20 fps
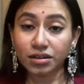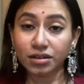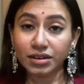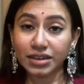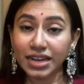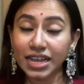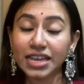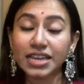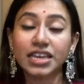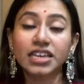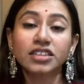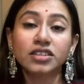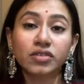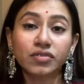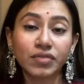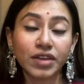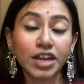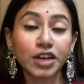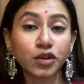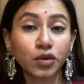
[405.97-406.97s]
taking the
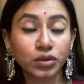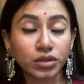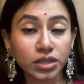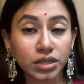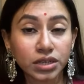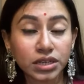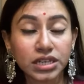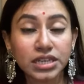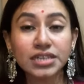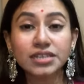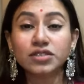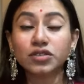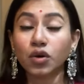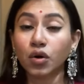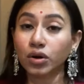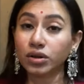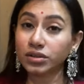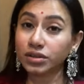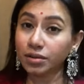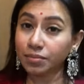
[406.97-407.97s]
weight on the knees
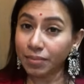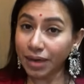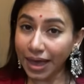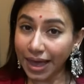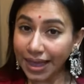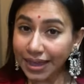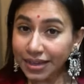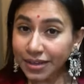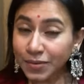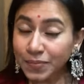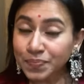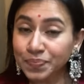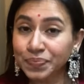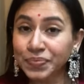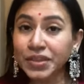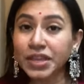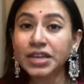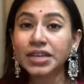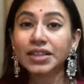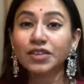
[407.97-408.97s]
or the back.
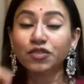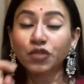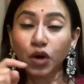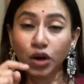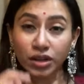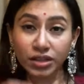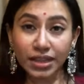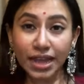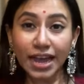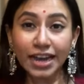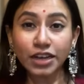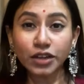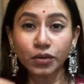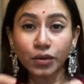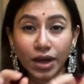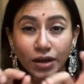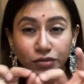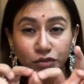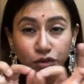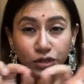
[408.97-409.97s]
For that, you
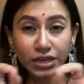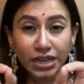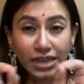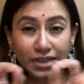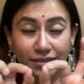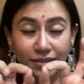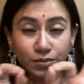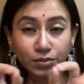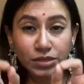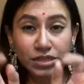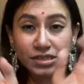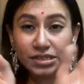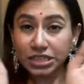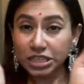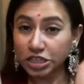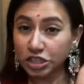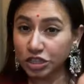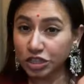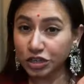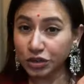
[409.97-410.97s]
have to take some
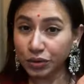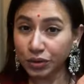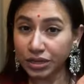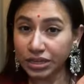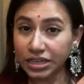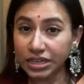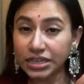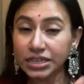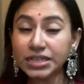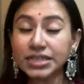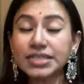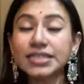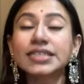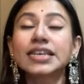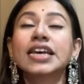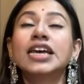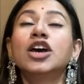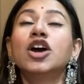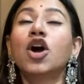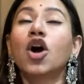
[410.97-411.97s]
distance in your heels.
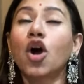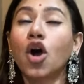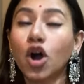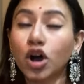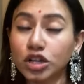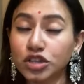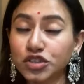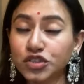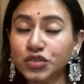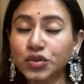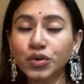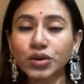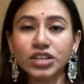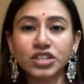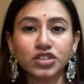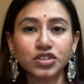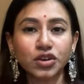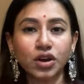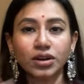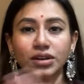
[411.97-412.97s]
Also,
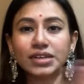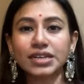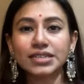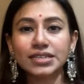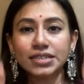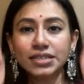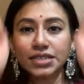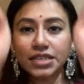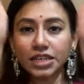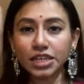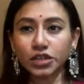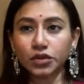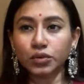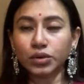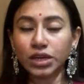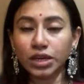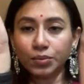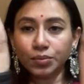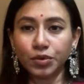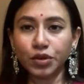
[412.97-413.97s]
it's not necessary to
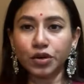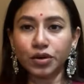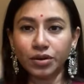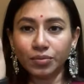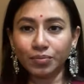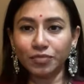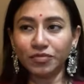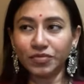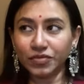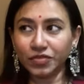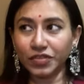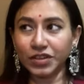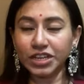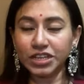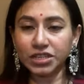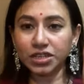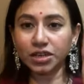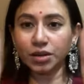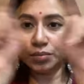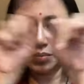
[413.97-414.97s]
keep your
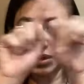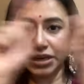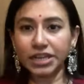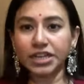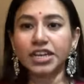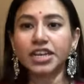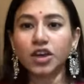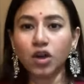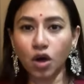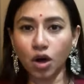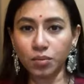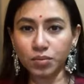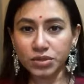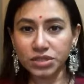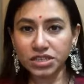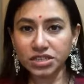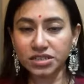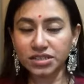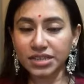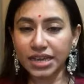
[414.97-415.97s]
feet completely
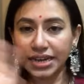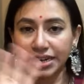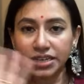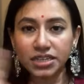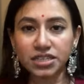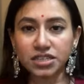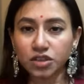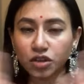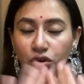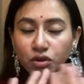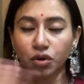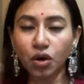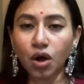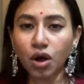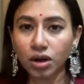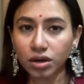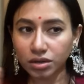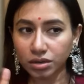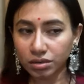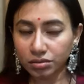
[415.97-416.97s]
opposite side. It's a
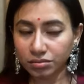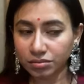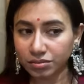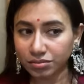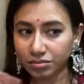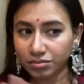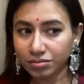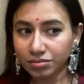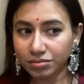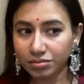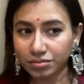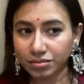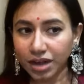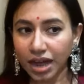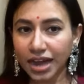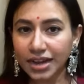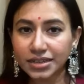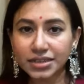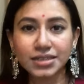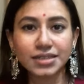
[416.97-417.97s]
wrong
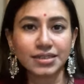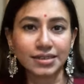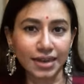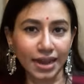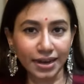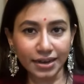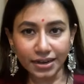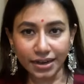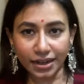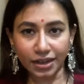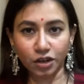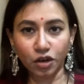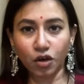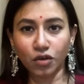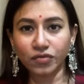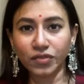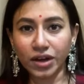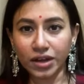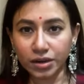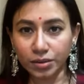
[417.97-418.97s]
understanding
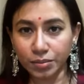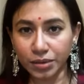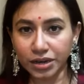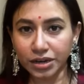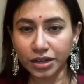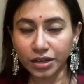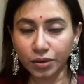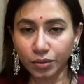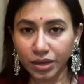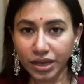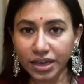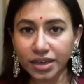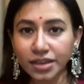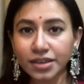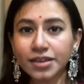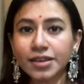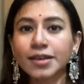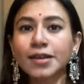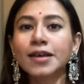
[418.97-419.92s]
of RMND. Okay,